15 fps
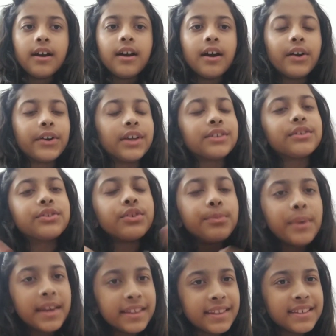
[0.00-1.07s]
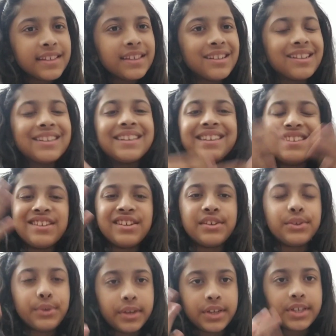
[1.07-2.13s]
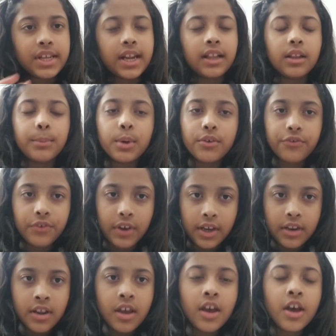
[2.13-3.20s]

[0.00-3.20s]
Okay, so to make this a little easier to understand, a little more fun,